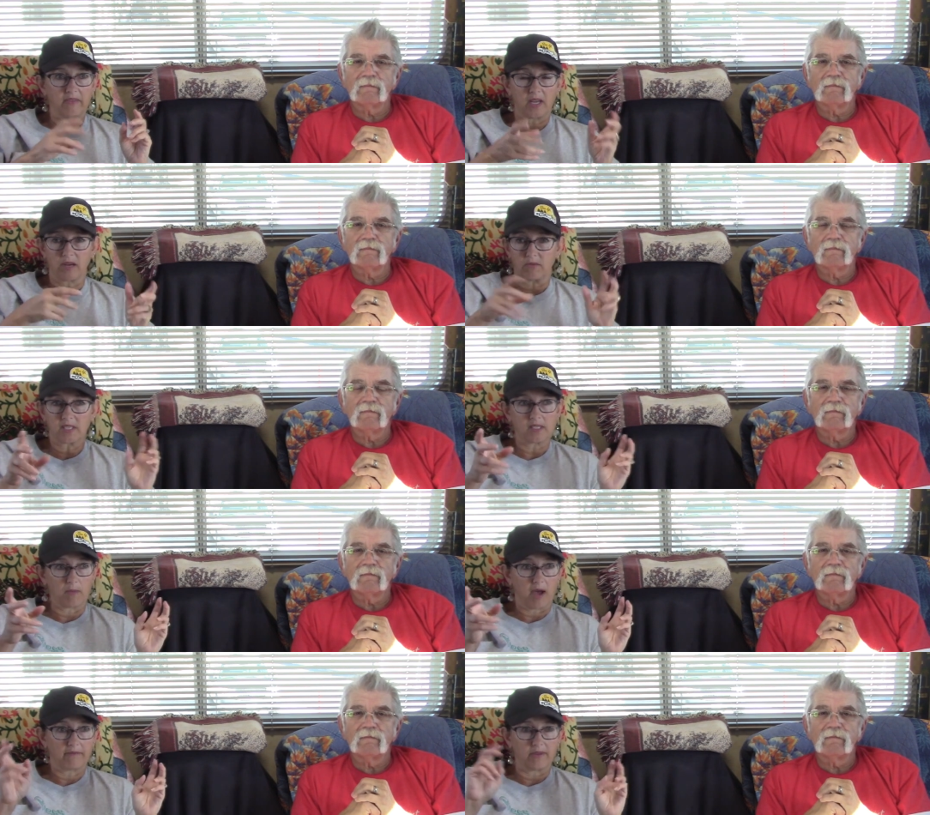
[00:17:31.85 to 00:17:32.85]
Speaker 1: and then I rinse them
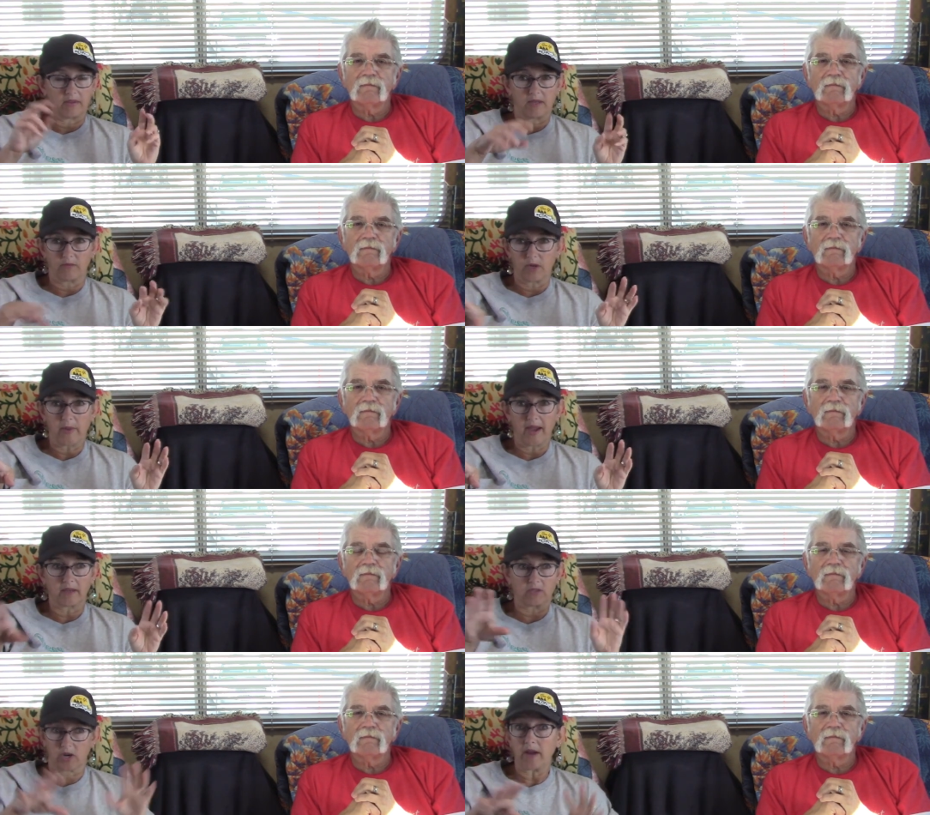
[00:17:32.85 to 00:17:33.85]
off and then
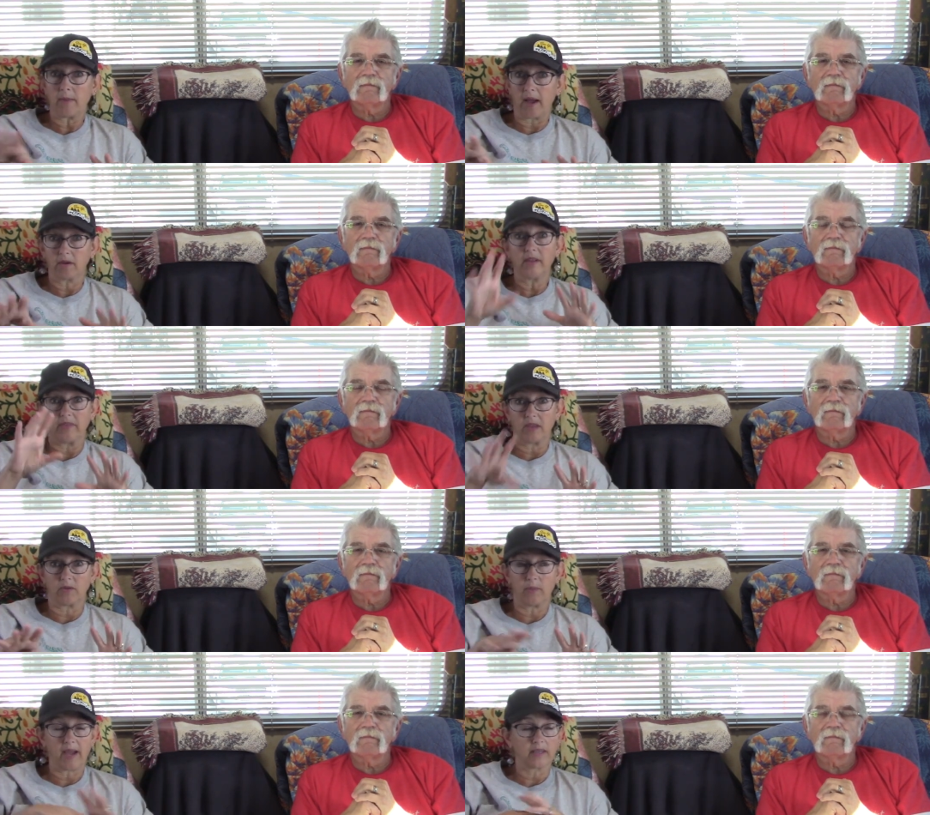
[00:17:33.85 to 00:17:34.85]
repack, dry them out, and then
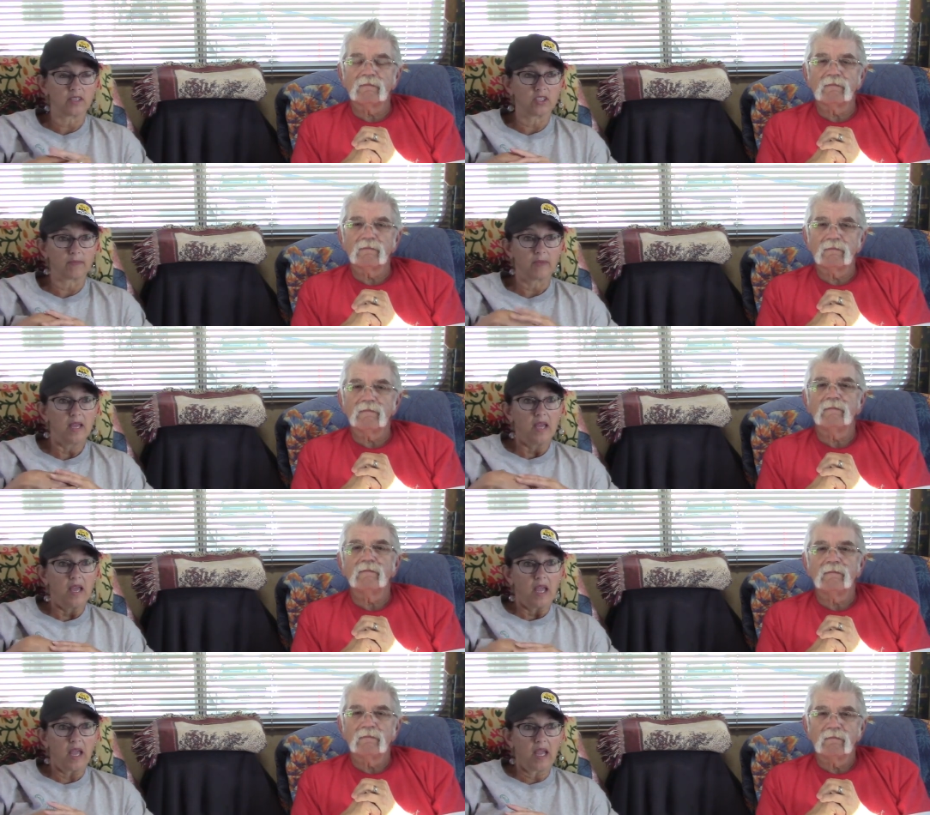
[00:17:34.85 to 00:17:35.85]
repackage them.
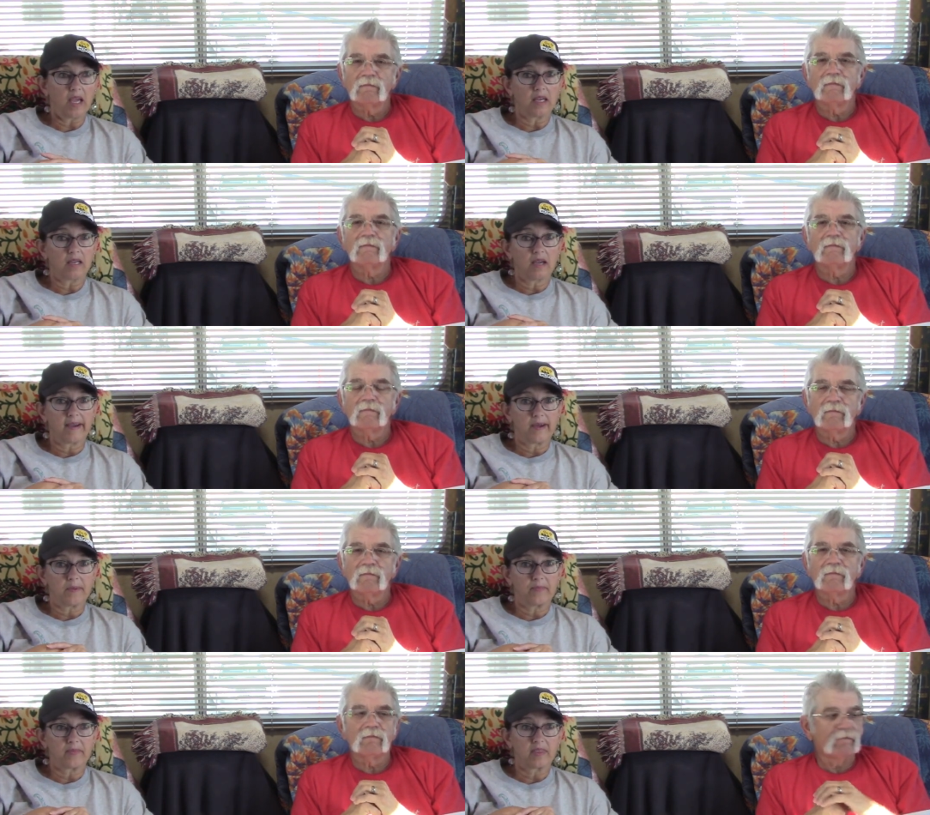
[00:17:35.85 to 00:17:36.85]
And
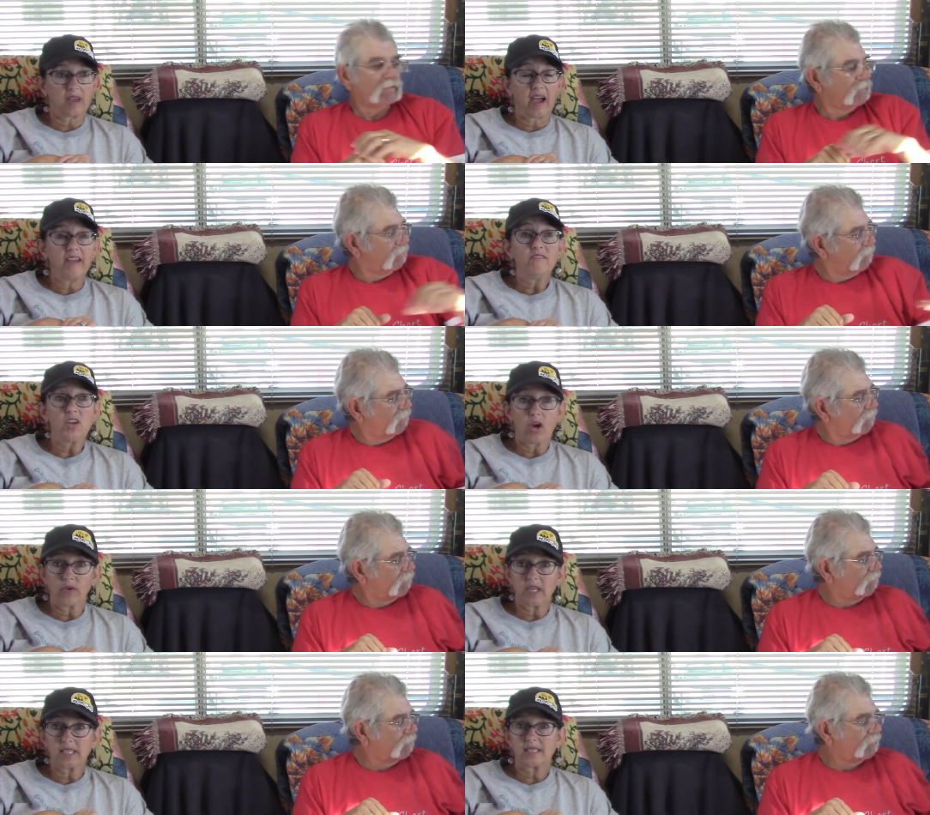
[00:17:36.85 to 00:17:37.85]
I have
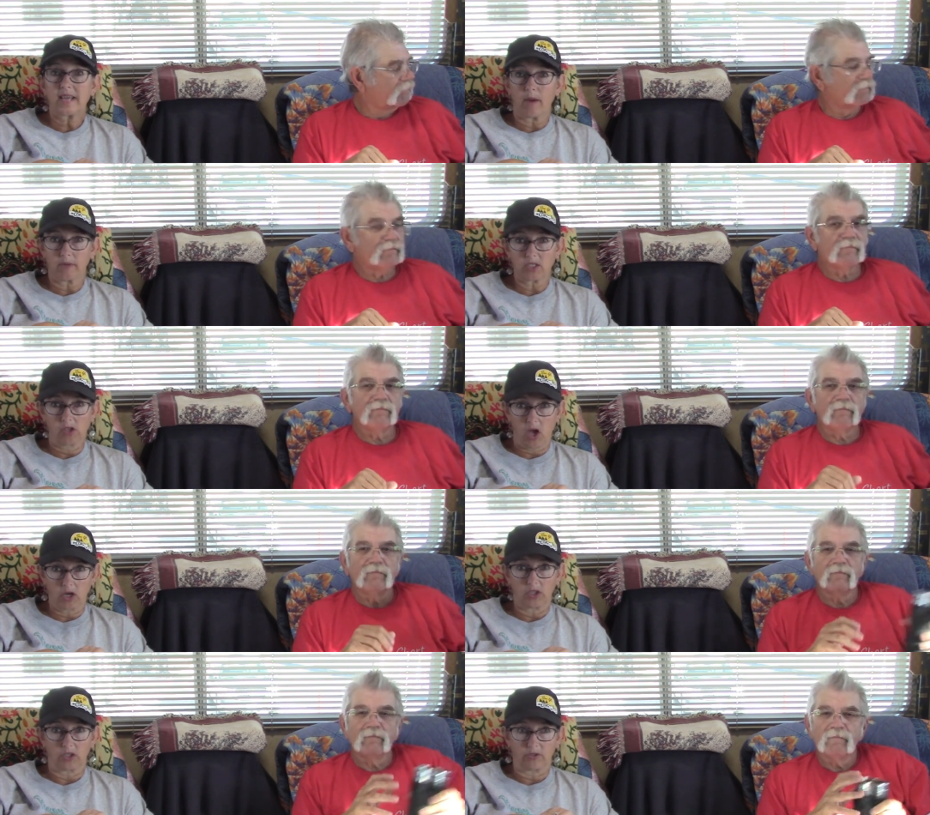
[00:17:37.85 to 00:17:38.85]
noticed how much
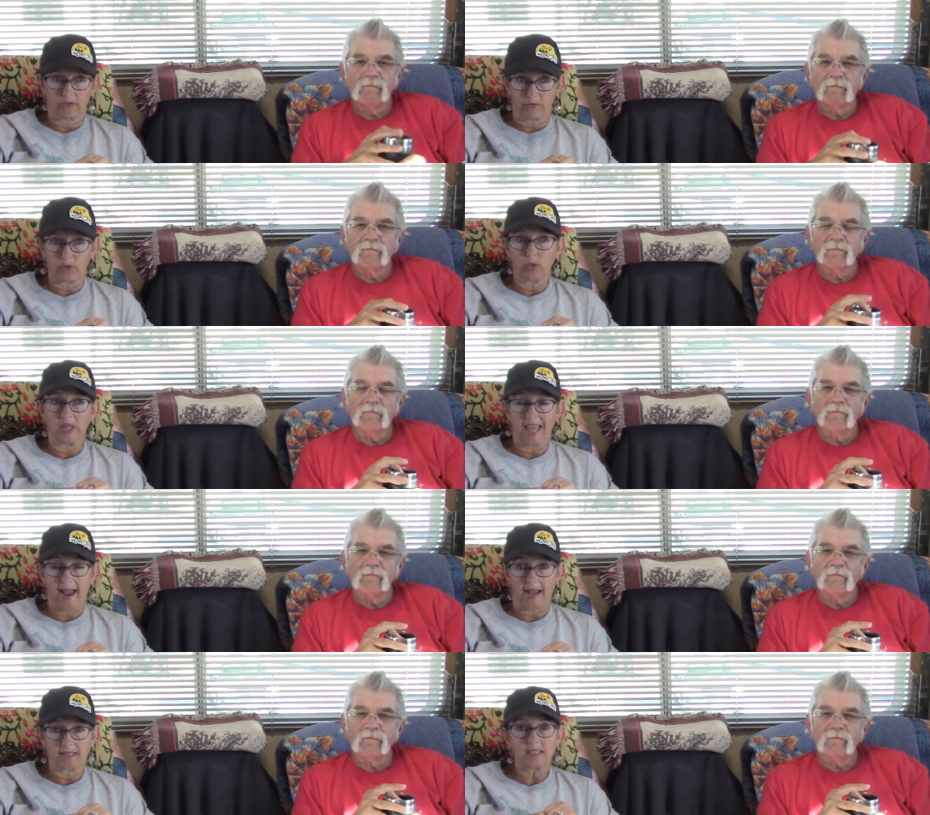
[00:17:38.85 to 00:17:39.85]
longer the fruit
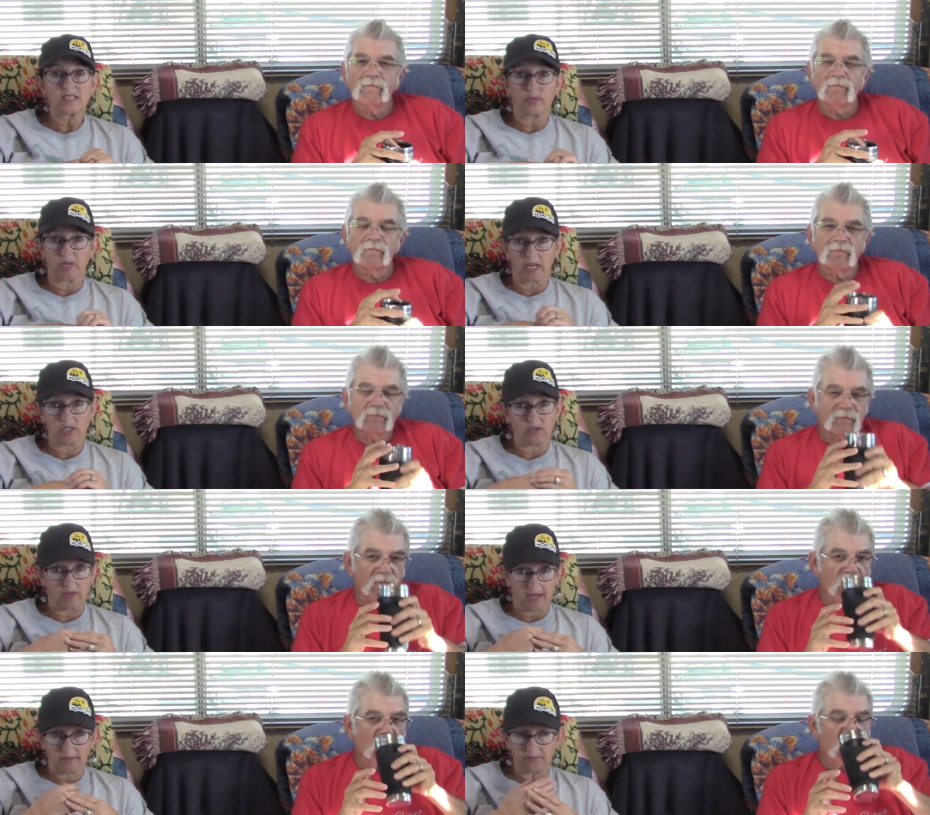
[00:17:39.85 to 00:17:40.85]
lasts when I do
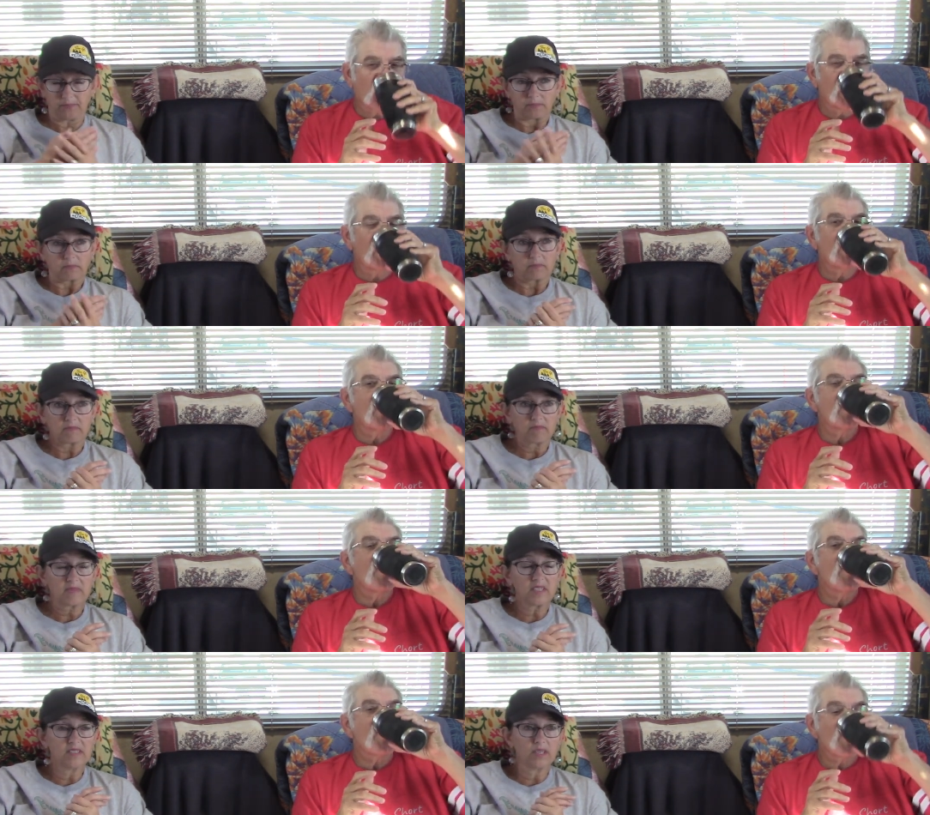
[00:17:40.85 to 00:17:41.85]
that.
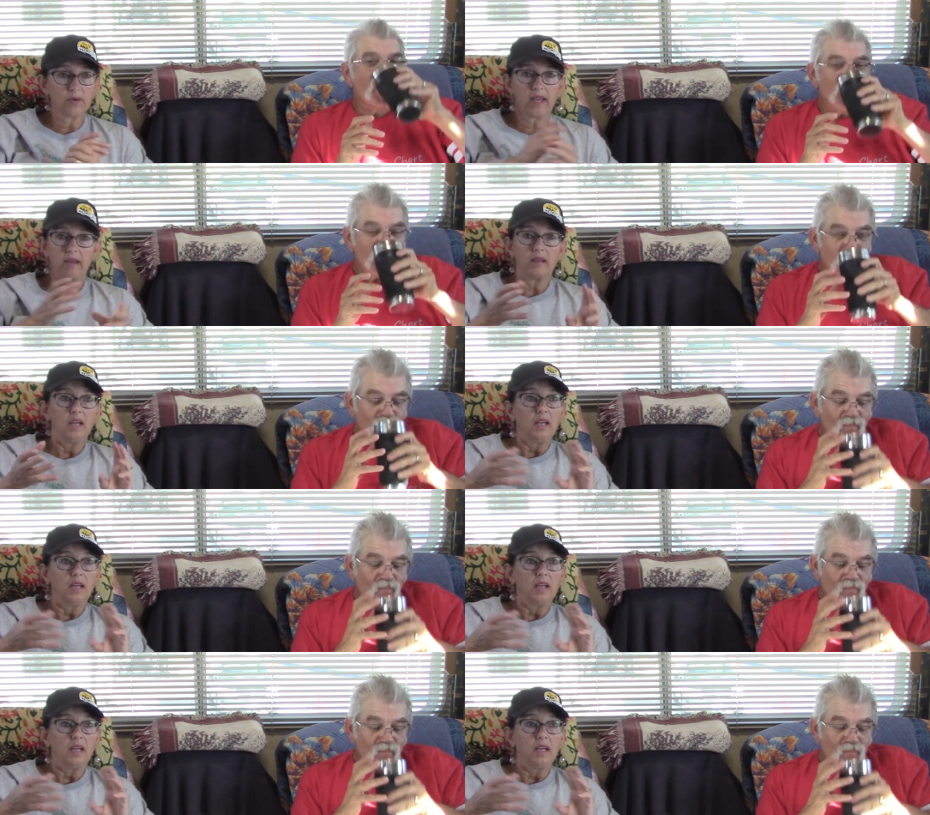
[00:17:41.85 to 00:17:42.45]
So we had